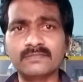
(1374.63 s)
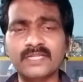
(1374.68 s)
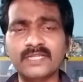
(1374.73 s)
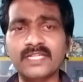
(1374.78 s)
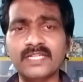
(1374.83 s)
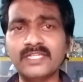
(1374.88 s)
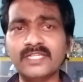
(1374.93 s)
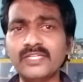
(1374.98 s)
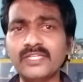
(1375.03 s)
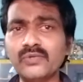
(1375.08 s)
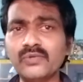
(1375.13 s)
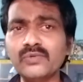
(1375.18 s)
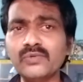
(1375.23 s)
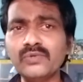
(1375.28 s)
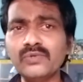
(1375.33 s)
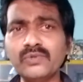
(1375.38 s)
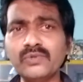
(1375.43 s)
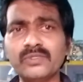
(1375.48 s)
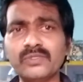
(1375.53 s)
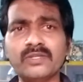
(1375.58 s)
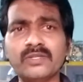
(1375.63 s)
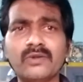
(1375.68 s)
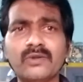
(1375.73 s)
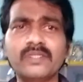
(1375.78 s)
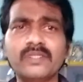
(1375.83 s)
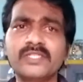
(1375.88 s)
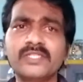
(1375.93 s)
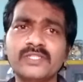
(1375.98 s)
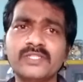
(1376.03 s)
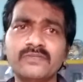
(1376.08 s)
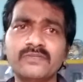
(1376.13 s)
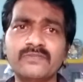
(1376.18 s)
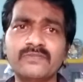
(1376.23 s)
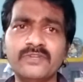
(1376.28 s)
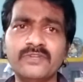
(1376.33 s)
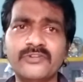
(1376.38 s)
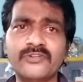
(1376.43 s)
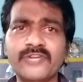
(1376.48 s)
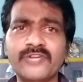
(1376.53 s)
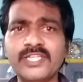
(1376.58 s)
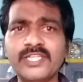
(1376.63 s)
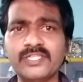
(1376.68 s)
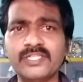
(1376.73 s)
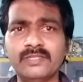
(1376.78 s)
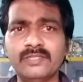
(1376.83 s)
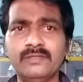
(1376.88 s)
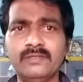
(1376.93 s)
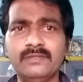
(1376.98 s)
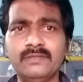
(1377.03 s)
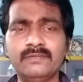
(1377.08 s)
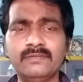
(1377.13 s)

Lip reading: and they don't know the knowledge of literature.